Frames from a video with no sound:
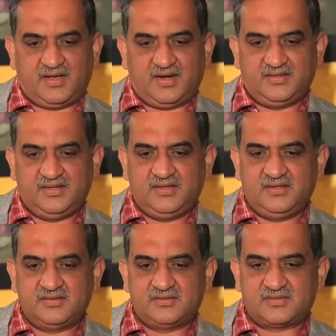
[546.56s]
At
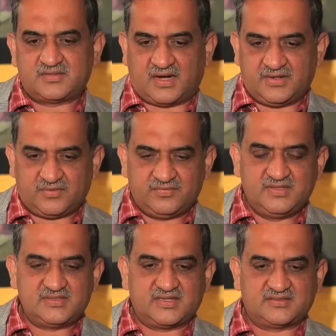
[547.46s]
the start of
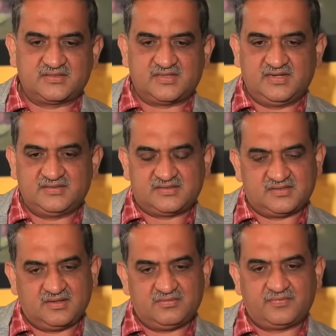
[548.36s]
this exercise
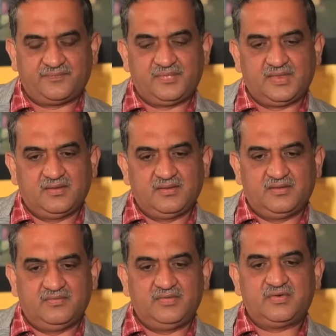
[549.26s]
itself,
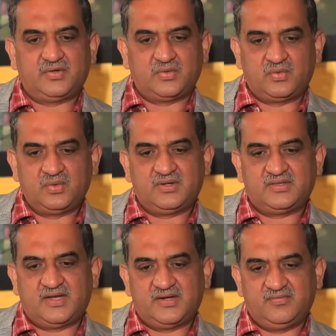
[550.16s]
we were told
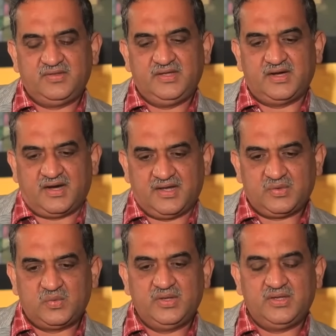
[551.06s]
that we are
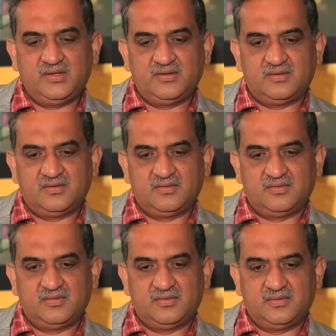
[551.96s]
going
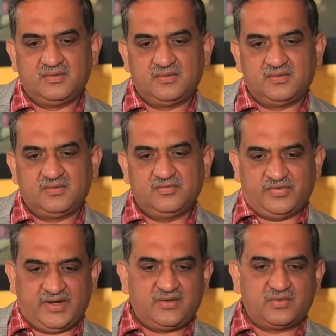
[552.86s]

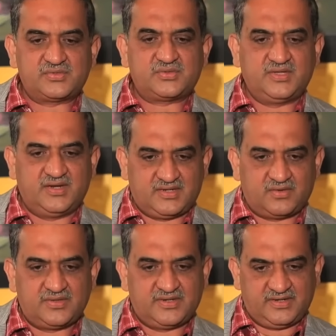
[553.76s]
very close to the
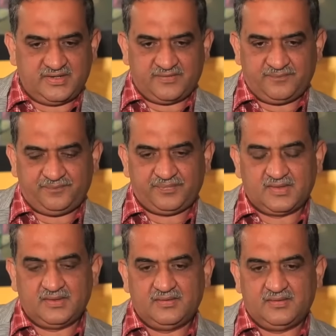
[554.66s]
encounter area,
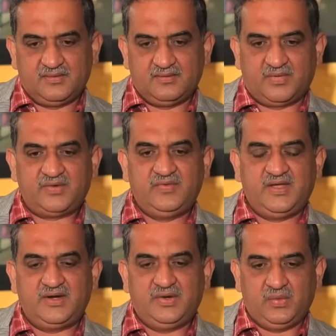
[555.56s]
but we
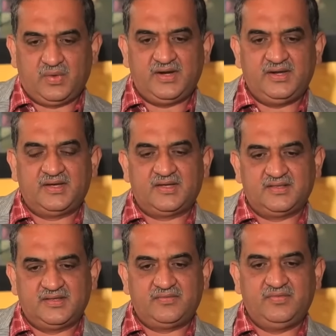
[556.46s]
had no idea
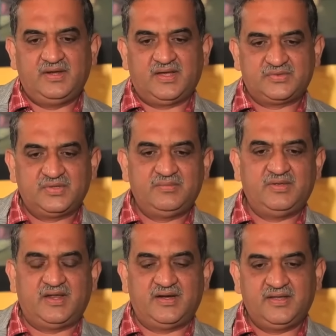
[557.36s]
that we'll actually be
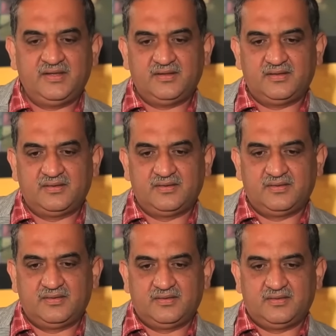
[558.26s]
landing
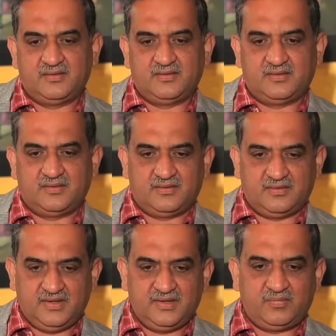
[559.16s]

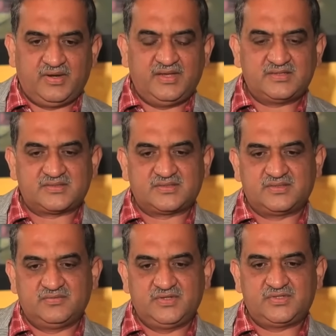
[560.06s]
in a place
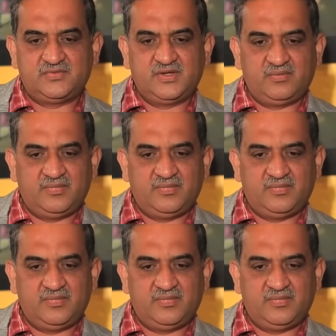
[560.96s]
which will